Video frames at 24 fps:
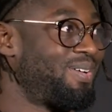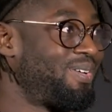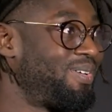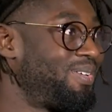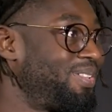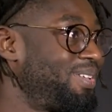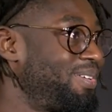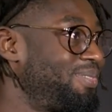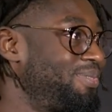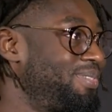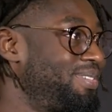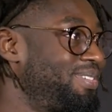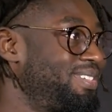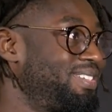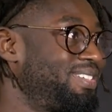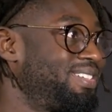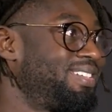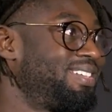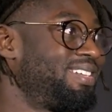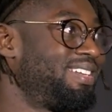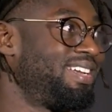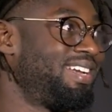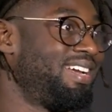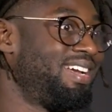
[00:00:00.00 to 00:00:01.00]
at all?
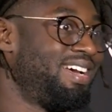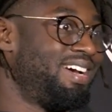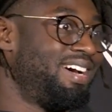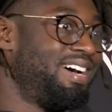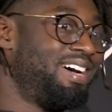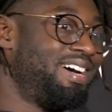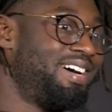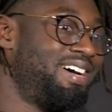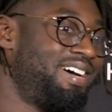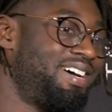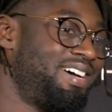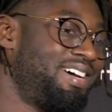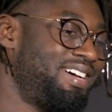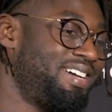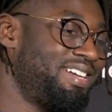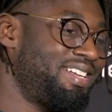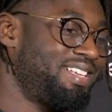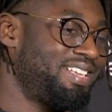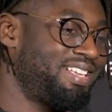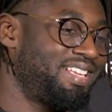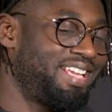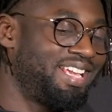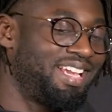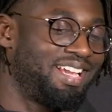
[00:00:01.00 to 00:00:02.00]

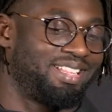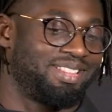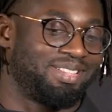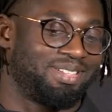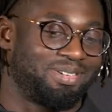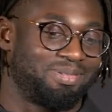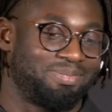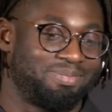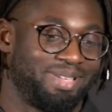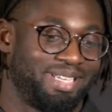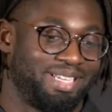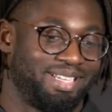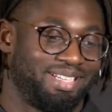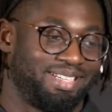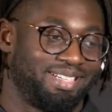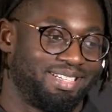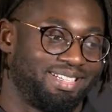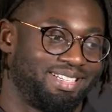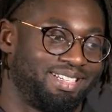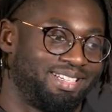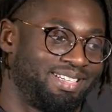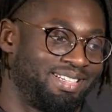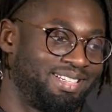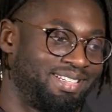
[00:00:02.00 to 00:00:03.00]
Yeah, a little bit.
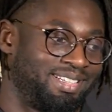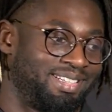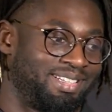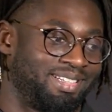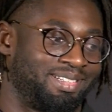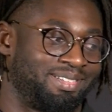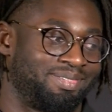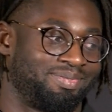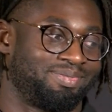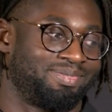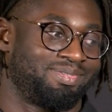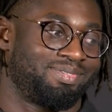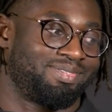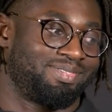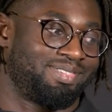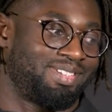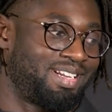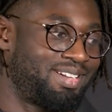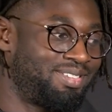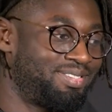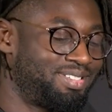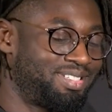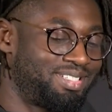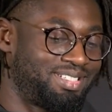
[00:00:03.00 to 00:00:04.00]

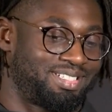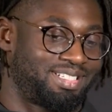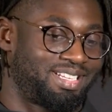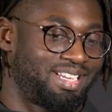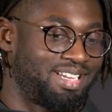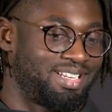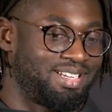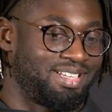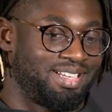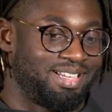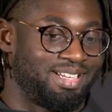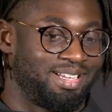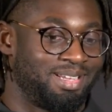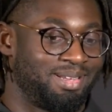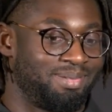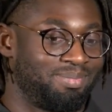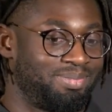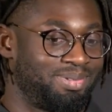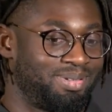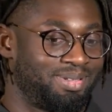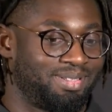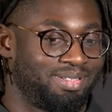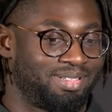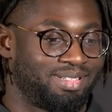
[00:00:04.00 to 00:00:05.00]
I was just kind of
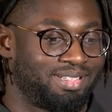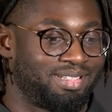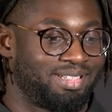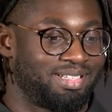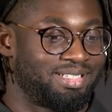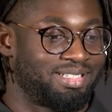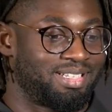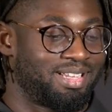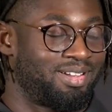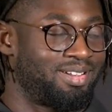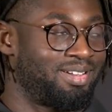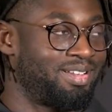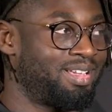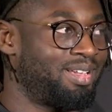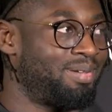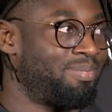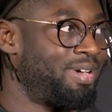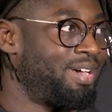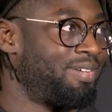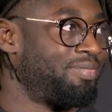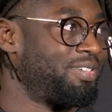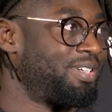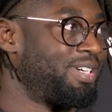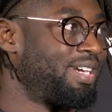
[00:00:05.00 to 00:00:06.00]
up. That's how I am
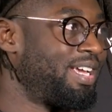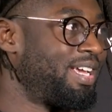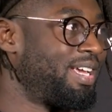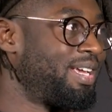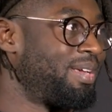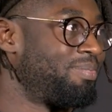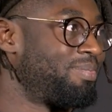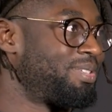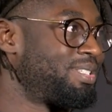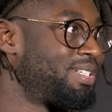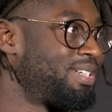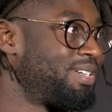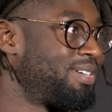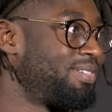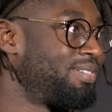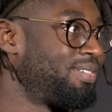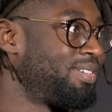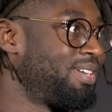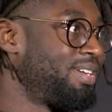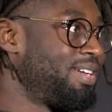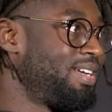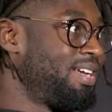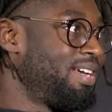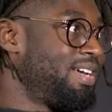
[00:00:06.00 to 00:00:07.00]
after games. So
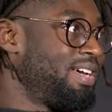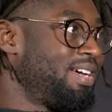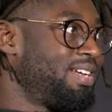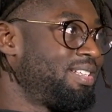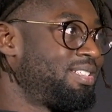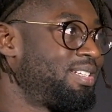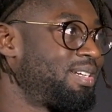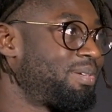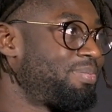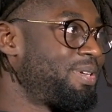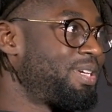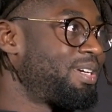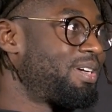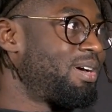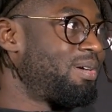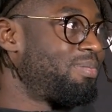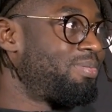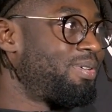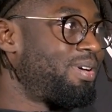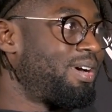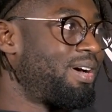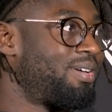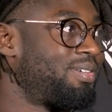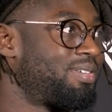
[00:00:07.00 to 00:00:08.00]
it took me a
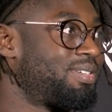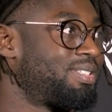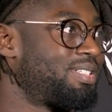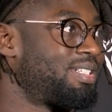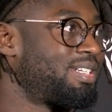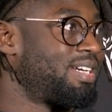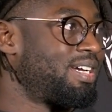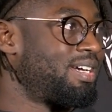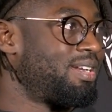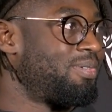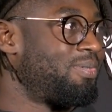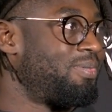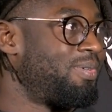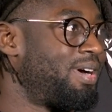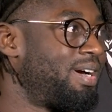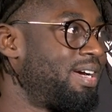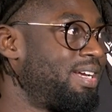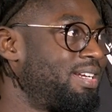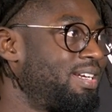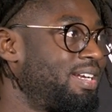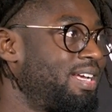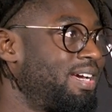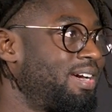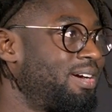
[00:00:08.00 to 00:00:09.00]
couple hours to kind of
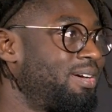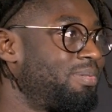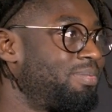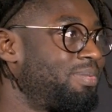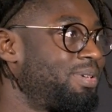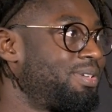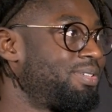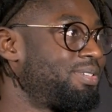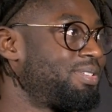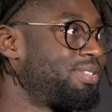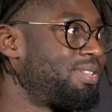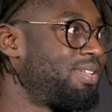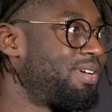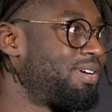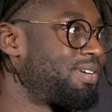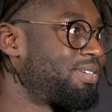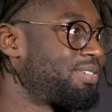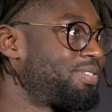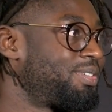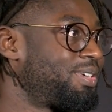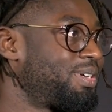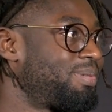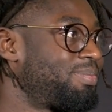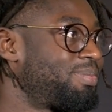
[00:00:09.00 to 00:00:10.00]
wind down, but it was a long
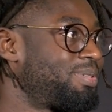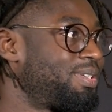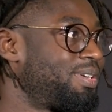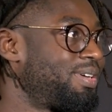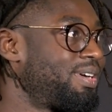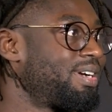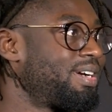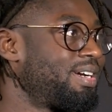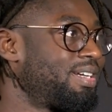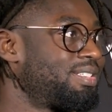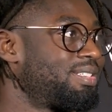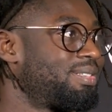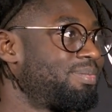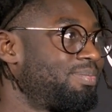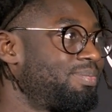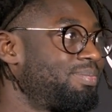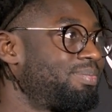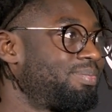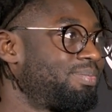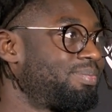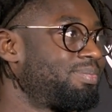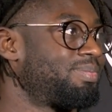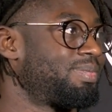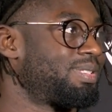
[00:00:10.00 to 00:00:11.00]
trip, so I got some
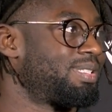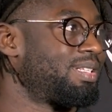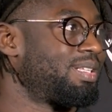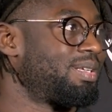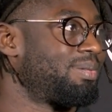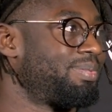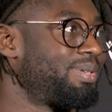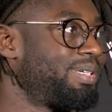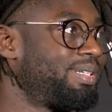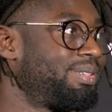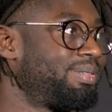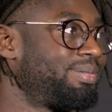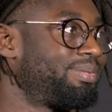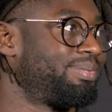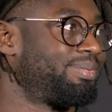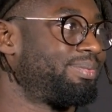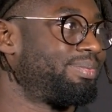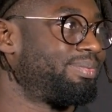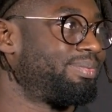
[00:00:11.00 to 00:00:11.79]
sleep in.